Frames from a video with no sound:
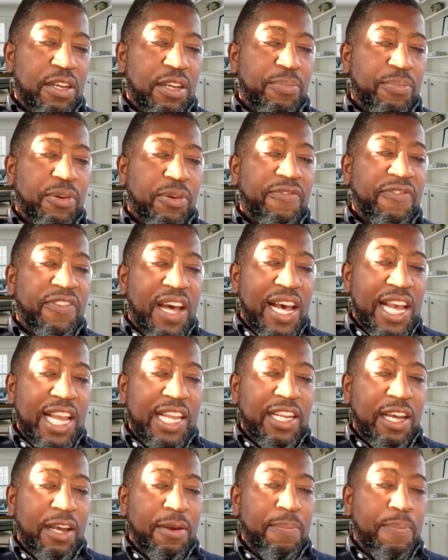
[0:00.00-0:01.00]

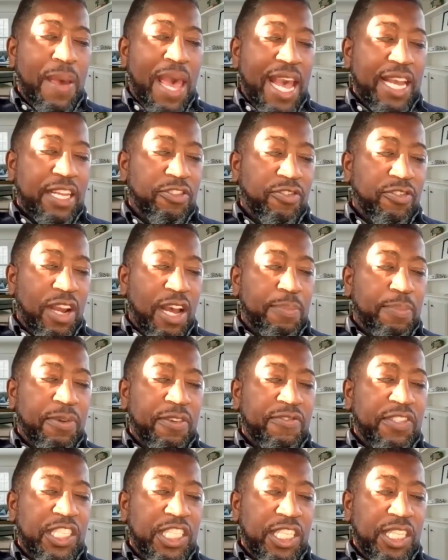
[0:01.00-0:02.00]
Provide a backdrop
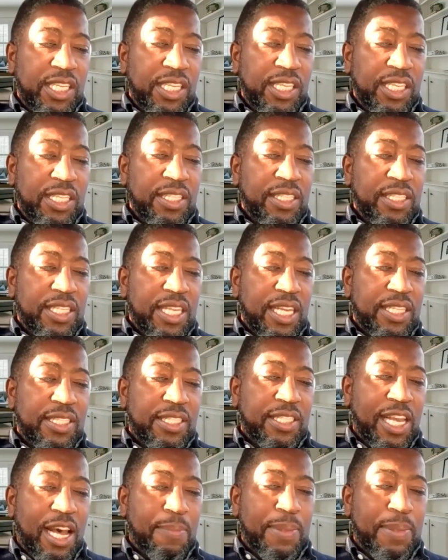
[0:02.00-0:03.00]
of cheese and
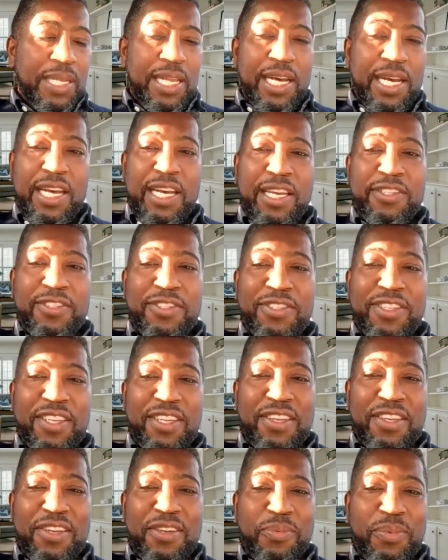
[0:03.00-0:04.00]
tapenades
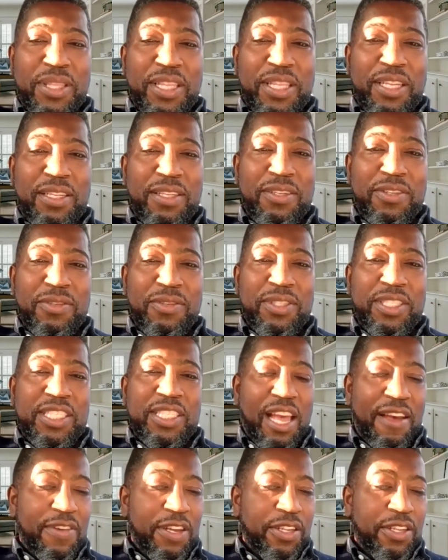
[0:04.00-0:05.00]
with a little
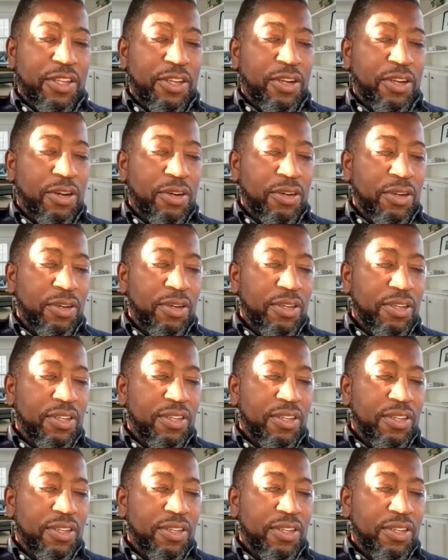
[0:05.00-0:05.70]
Sauvignon